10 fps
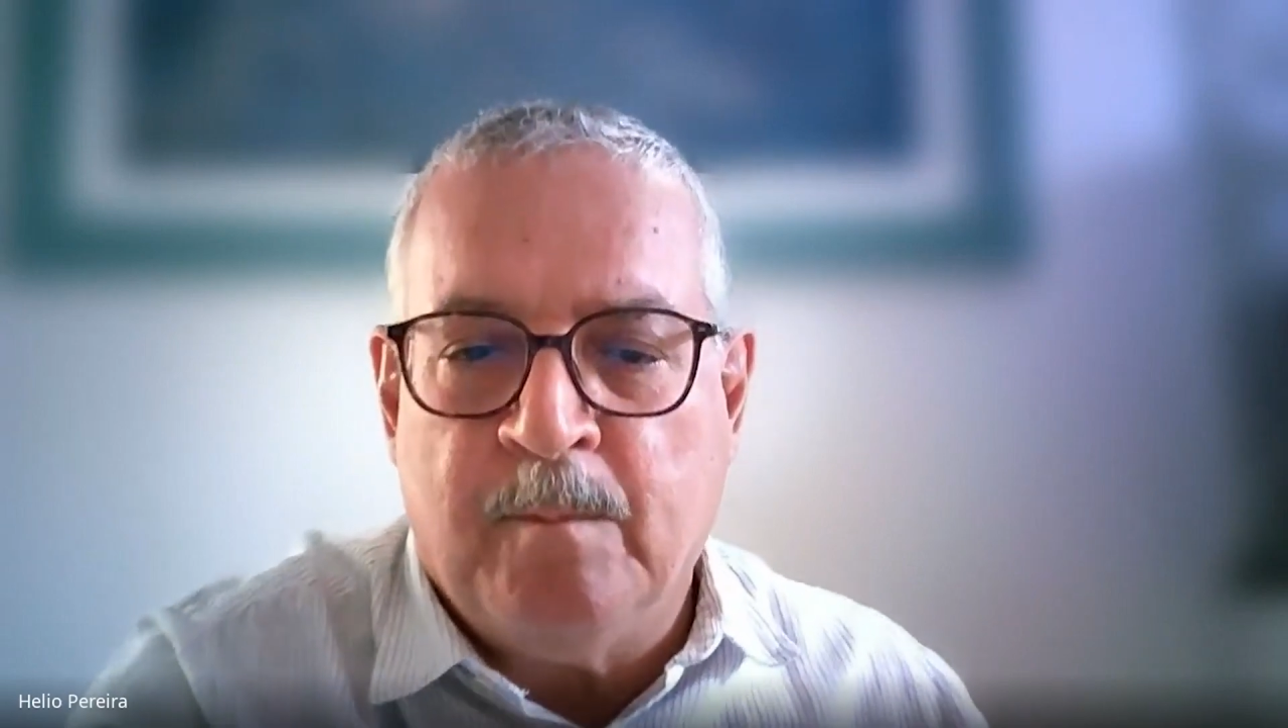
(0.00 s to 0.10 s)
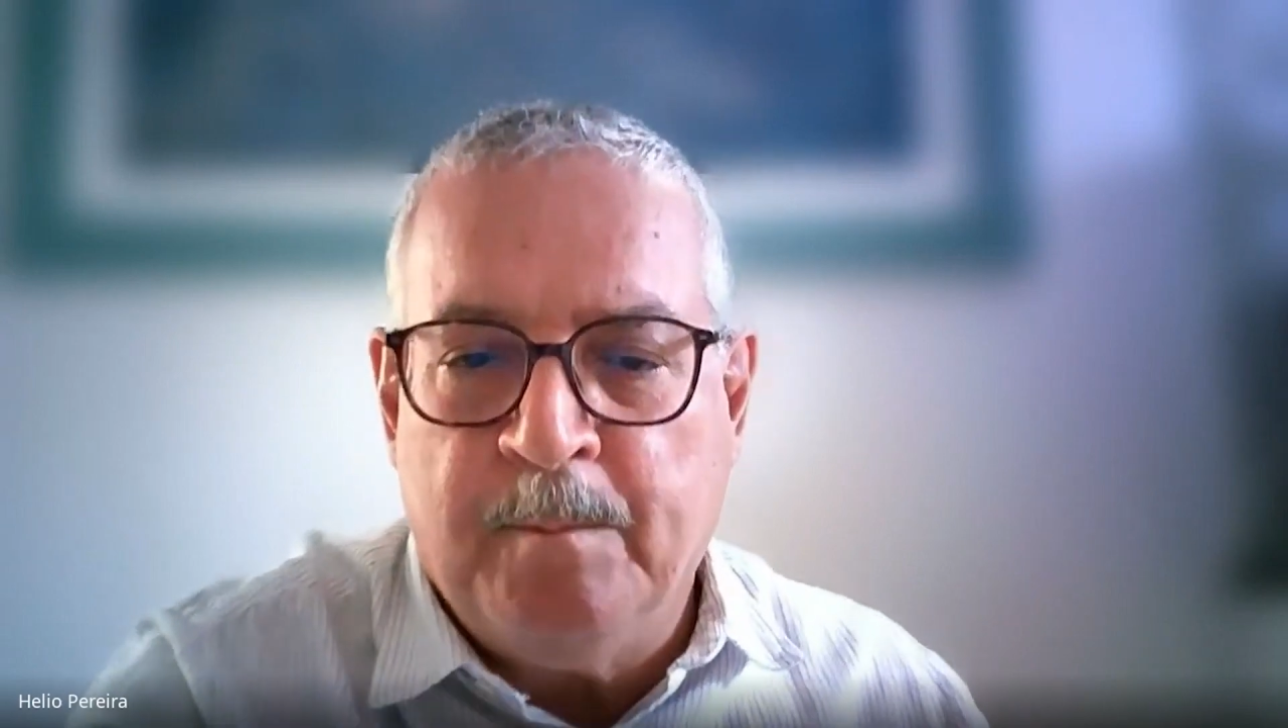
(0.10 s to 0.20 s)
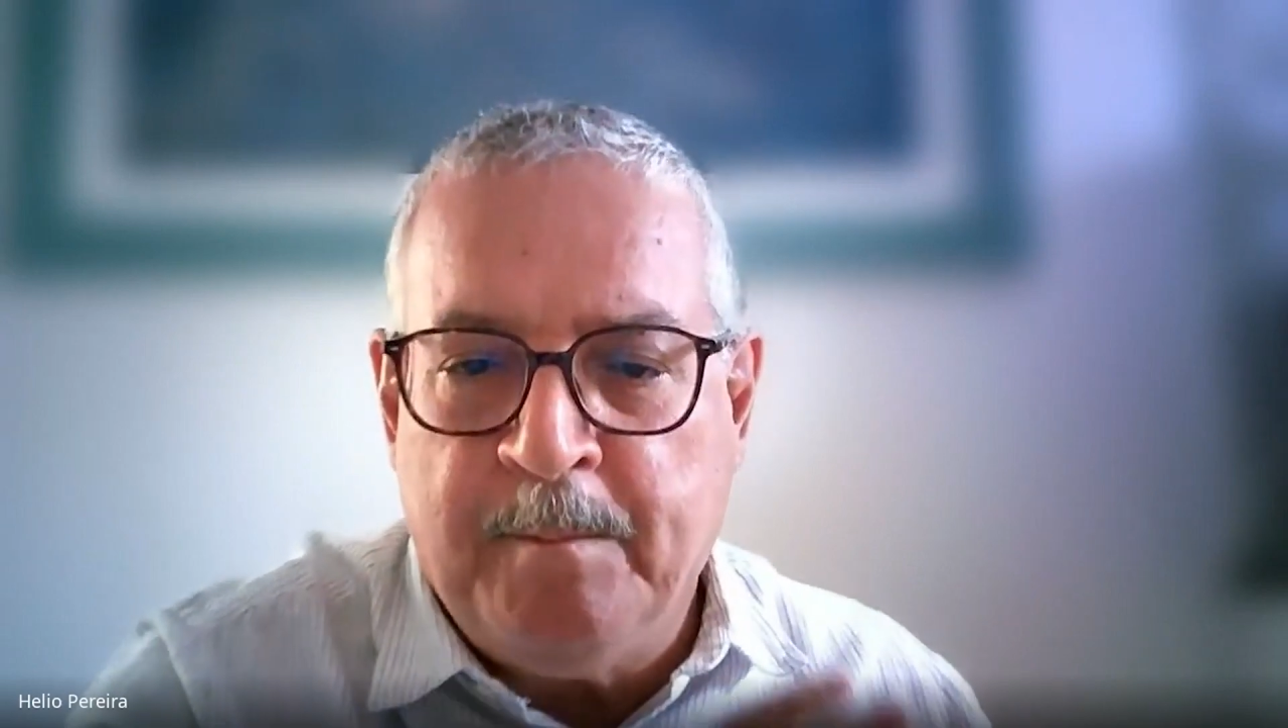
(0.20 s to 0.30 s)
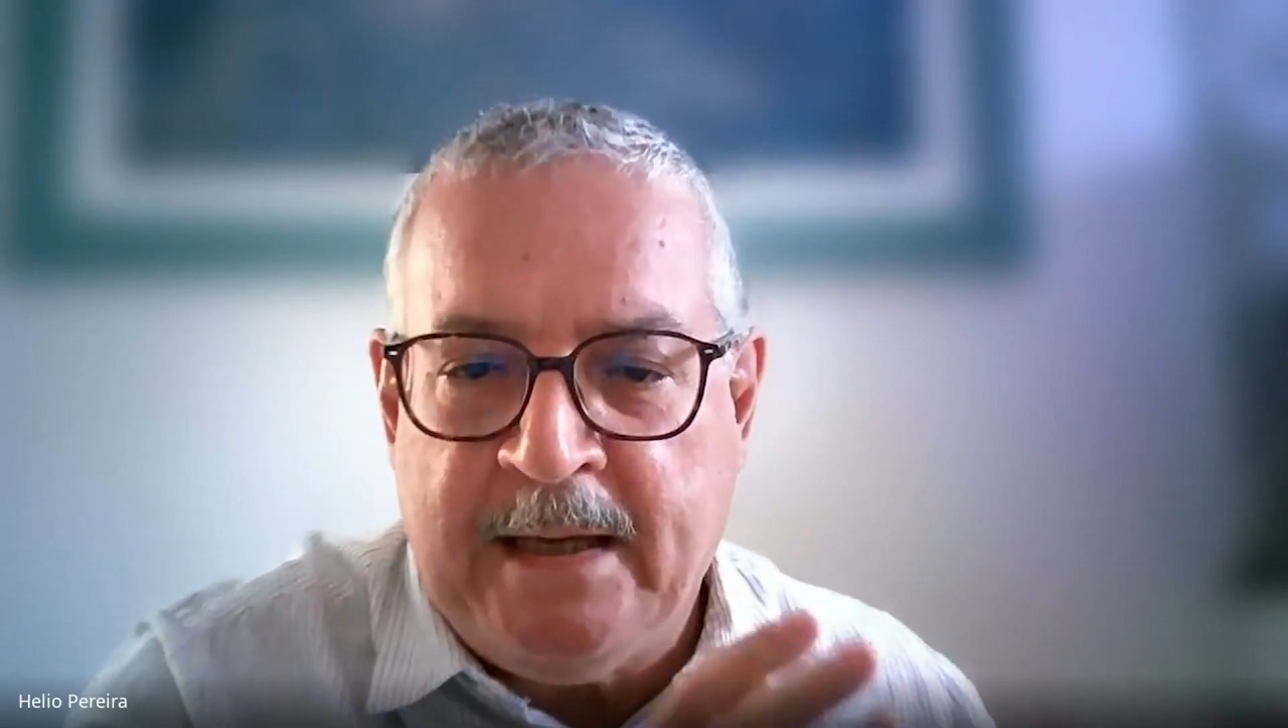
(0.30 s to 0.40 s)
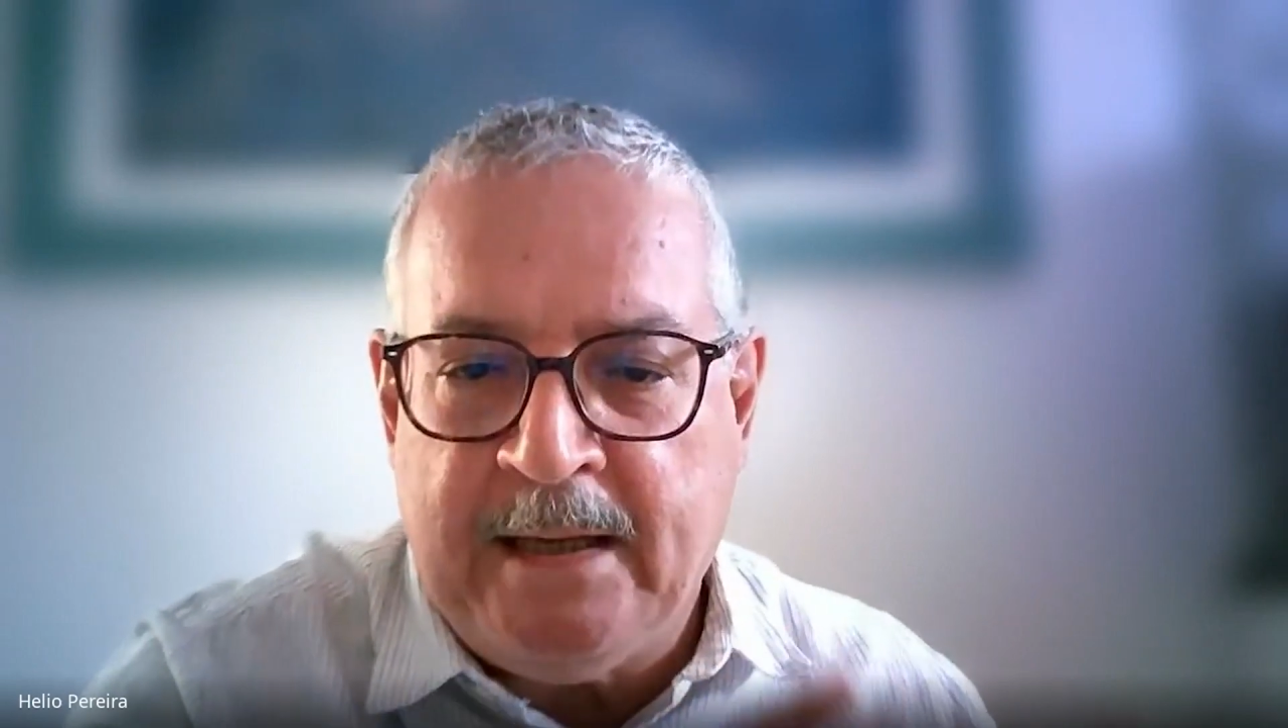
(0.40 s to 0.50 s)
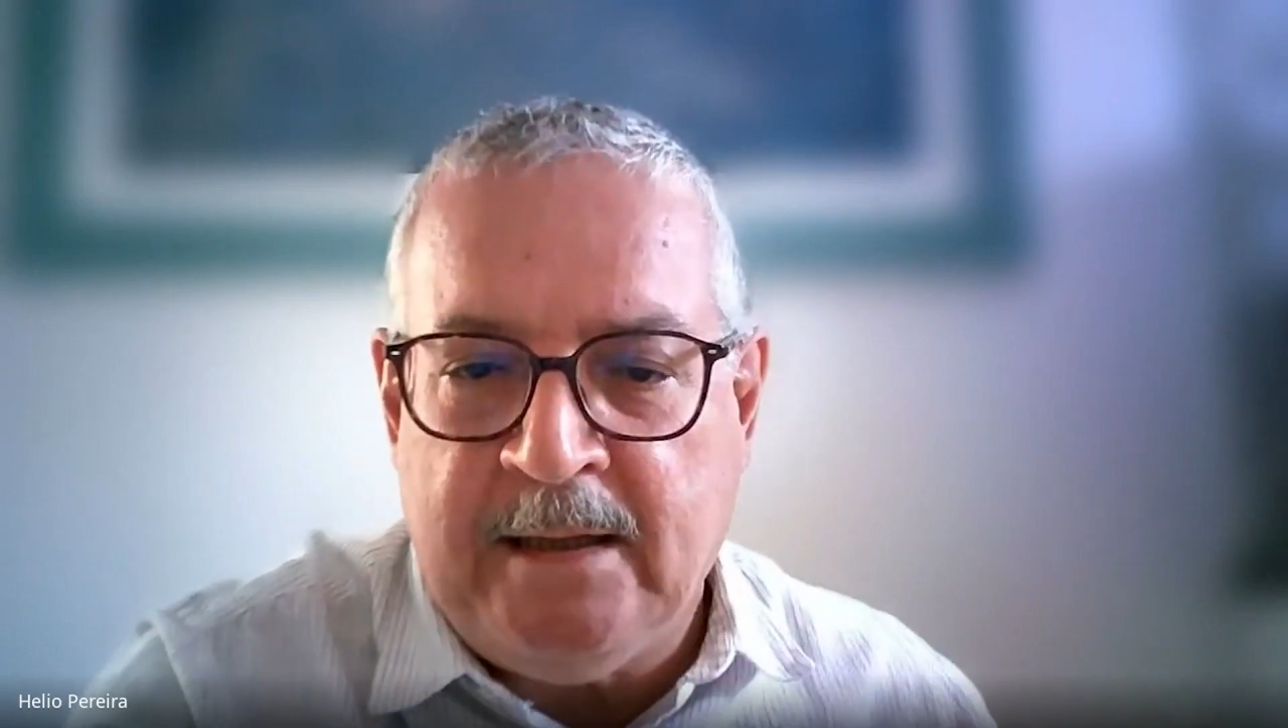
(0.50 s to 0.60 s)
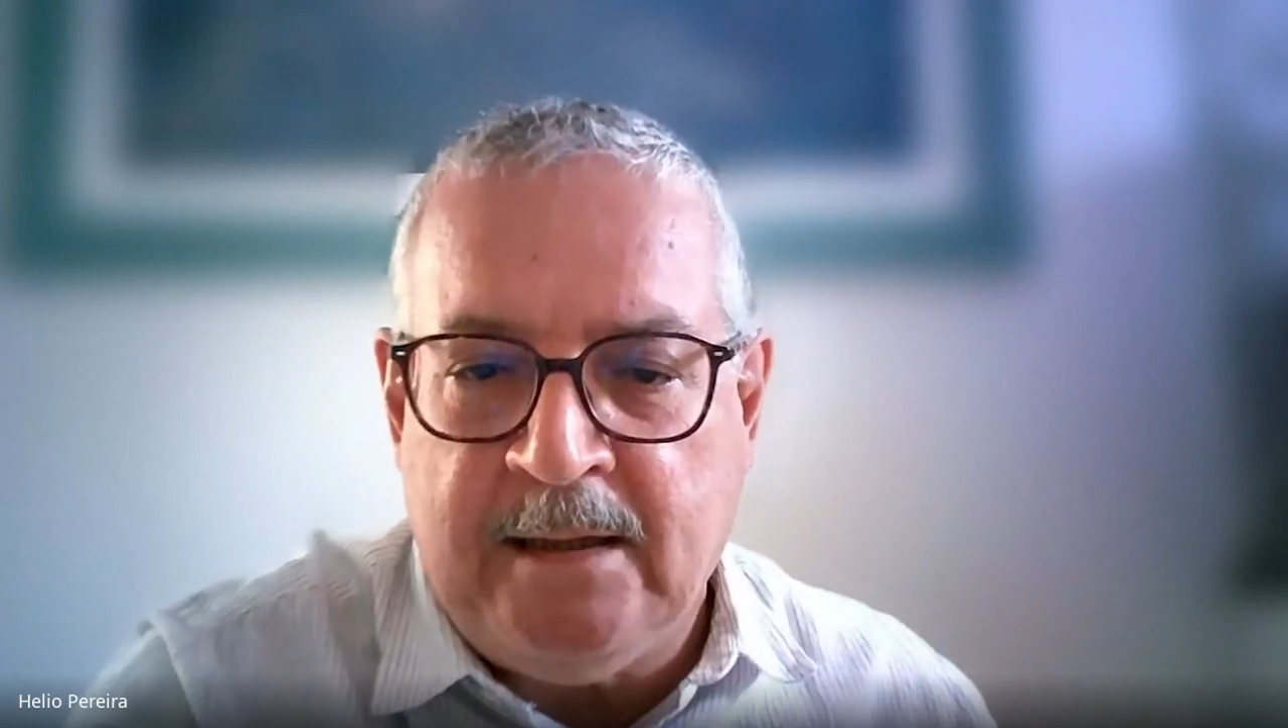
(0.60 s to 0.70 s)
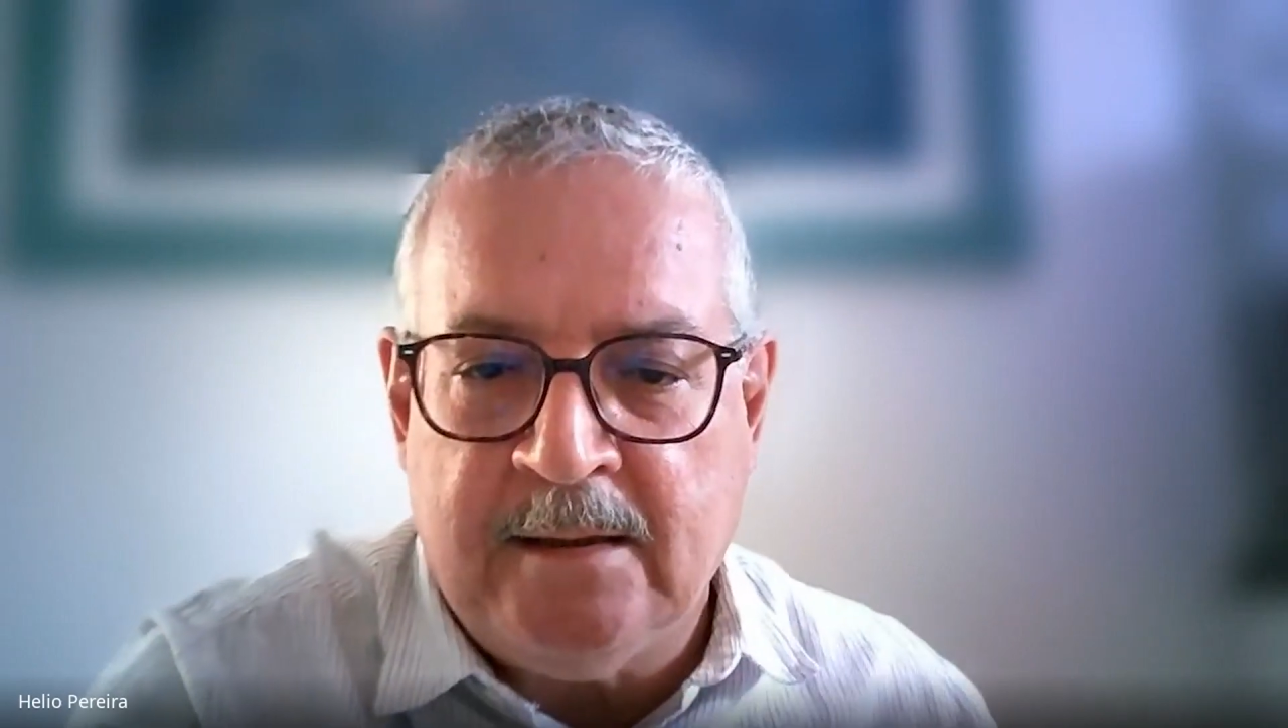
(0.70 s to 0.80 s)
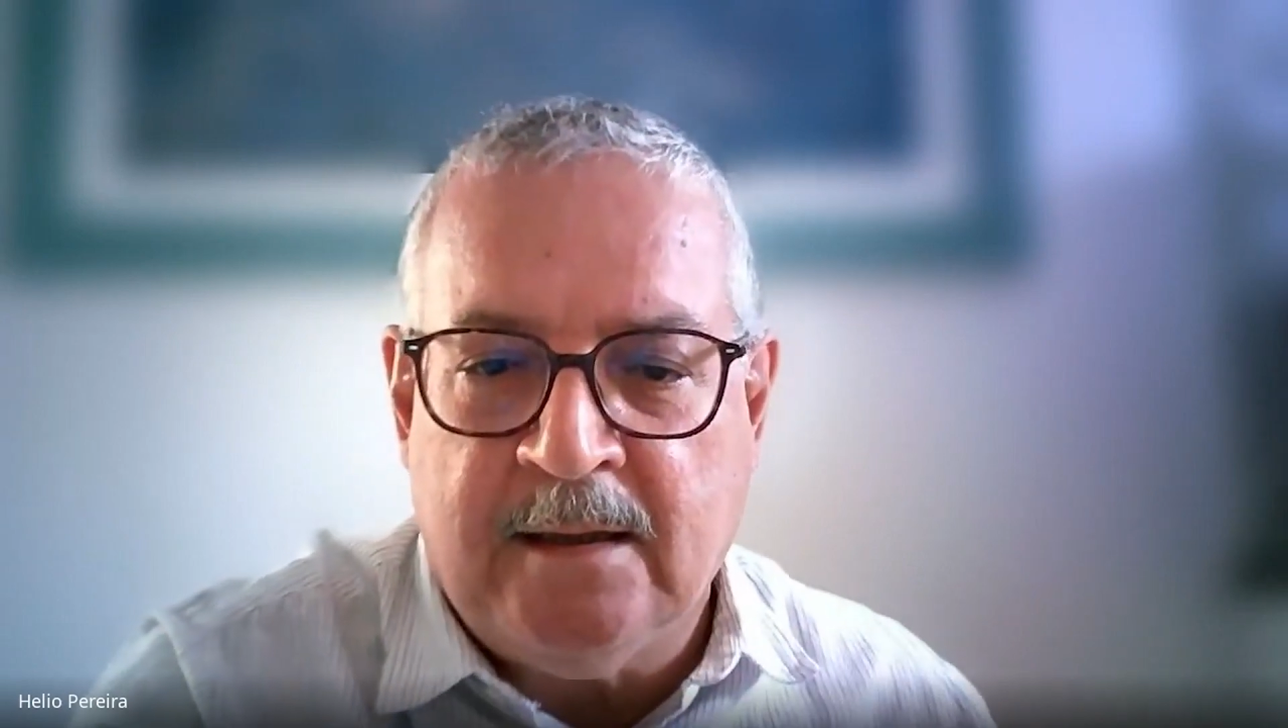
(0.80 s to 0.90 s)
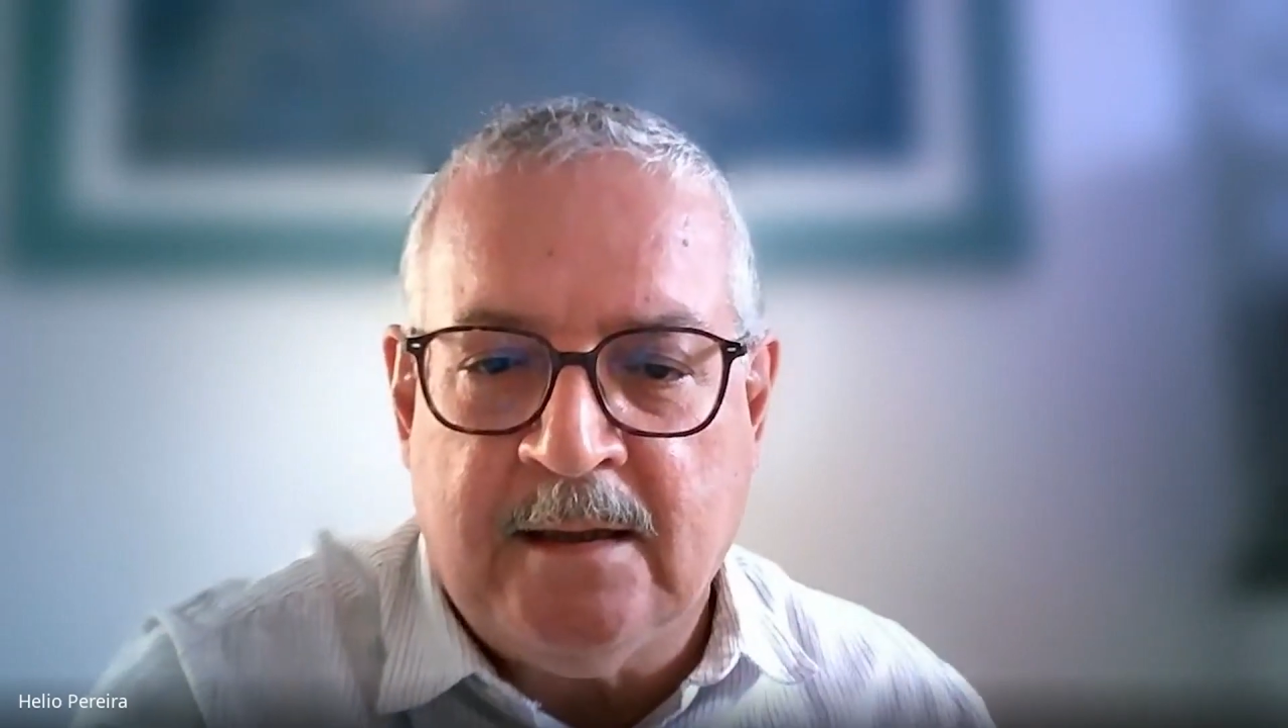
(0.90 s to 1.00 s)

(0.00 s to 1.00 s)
many